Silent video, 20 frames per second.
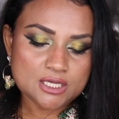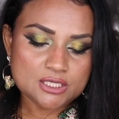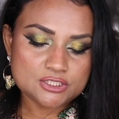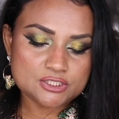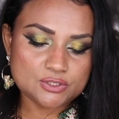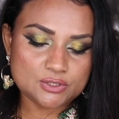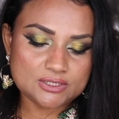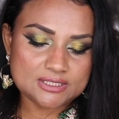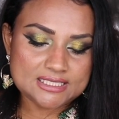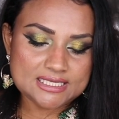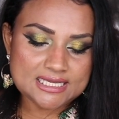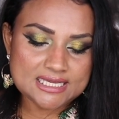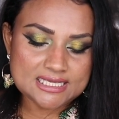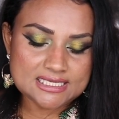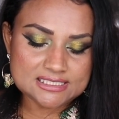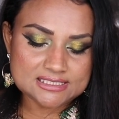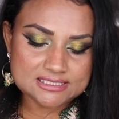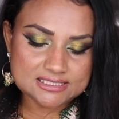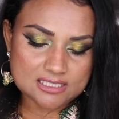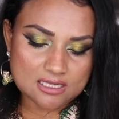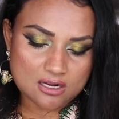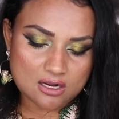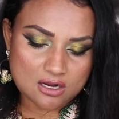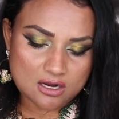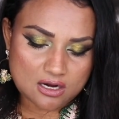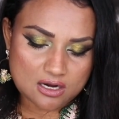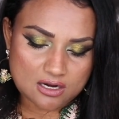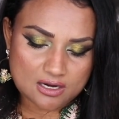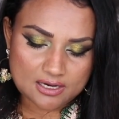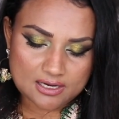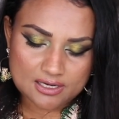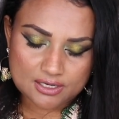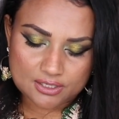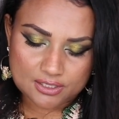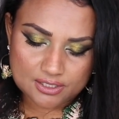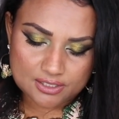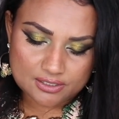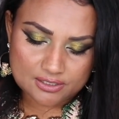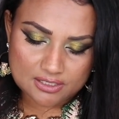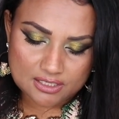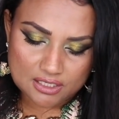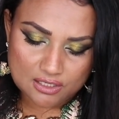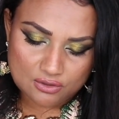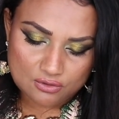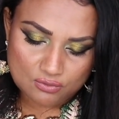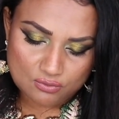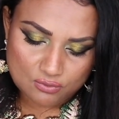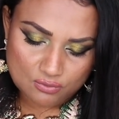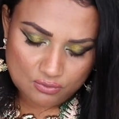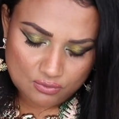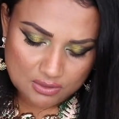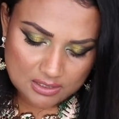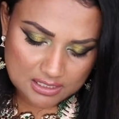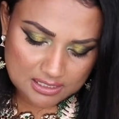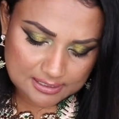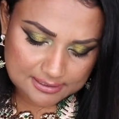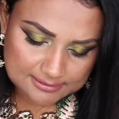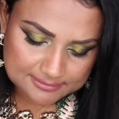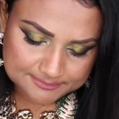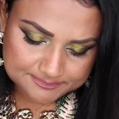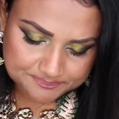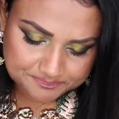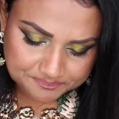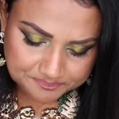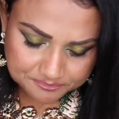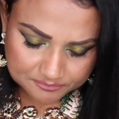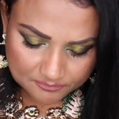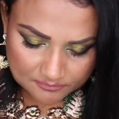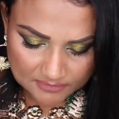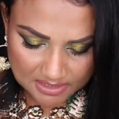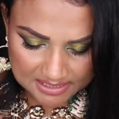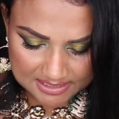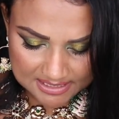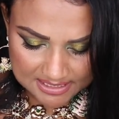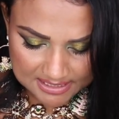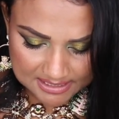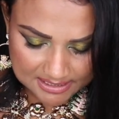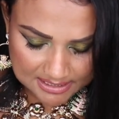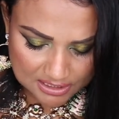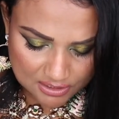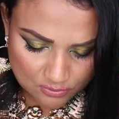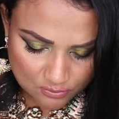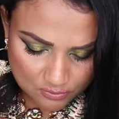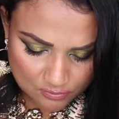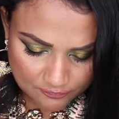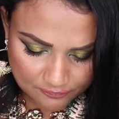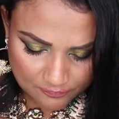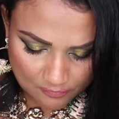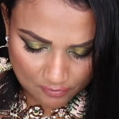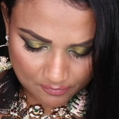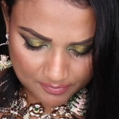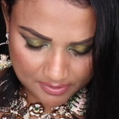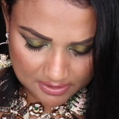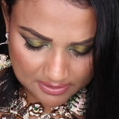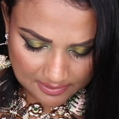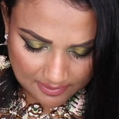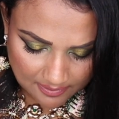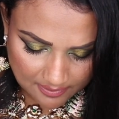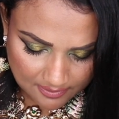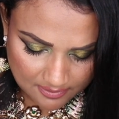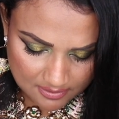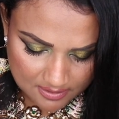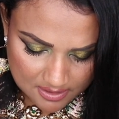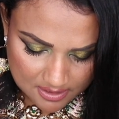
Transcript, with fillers: So these are her new, um, I think new formula.